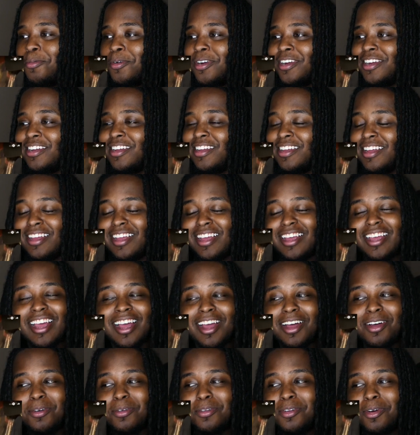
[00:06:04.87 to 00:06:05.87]
bruh.
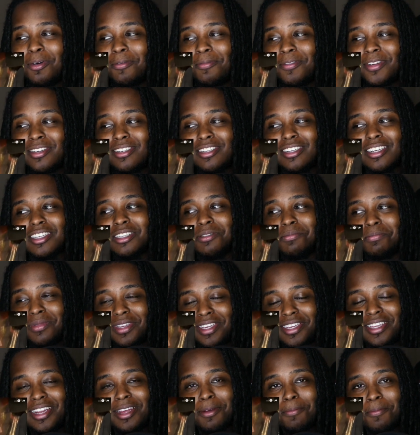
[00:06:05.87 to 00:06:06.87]
I don't know if it's just
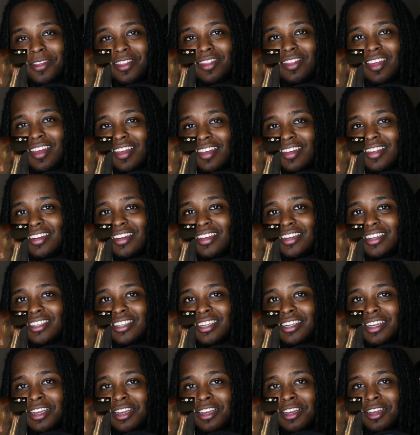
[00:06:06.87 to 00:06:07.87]
me that be thinking
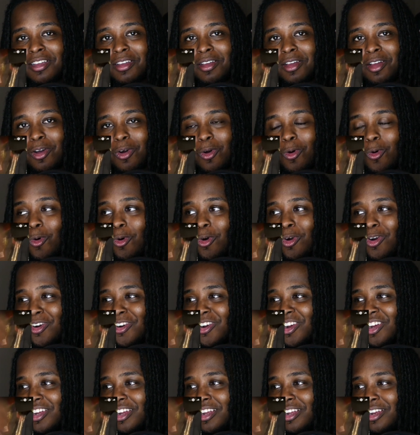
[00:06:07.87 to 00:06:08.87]
this,
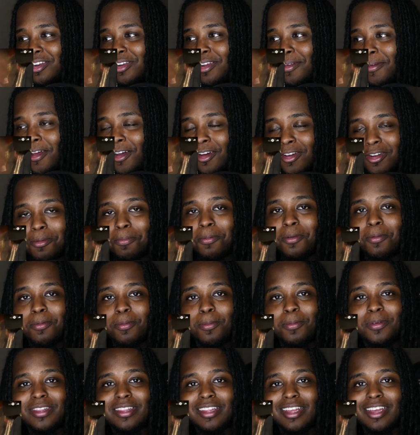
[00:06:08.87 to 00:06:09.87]
or other
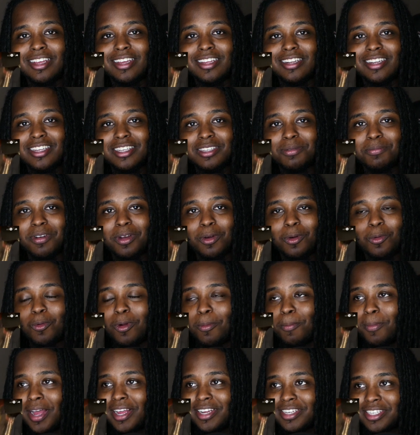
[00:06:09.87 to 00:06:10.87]
people be thinking this, but
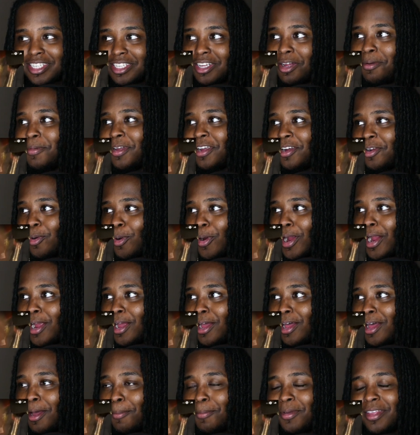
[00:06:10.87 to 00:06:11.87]
when my stomach
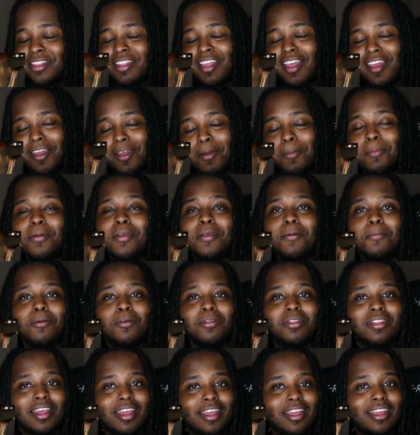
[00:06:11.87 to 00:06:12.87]
growl, I be thinking
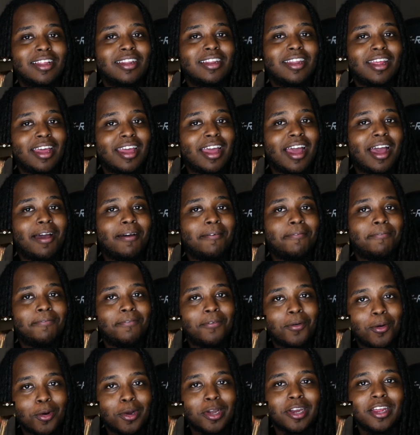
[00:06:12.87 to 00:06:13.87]
people thinking that I
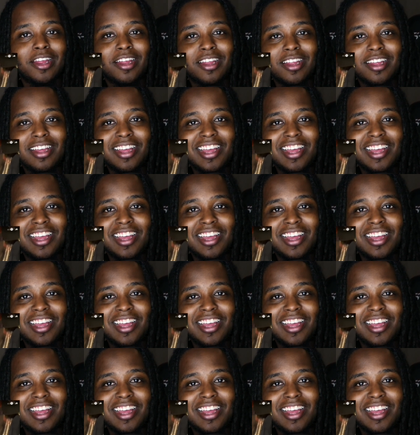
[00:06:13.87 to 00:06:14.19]
farted.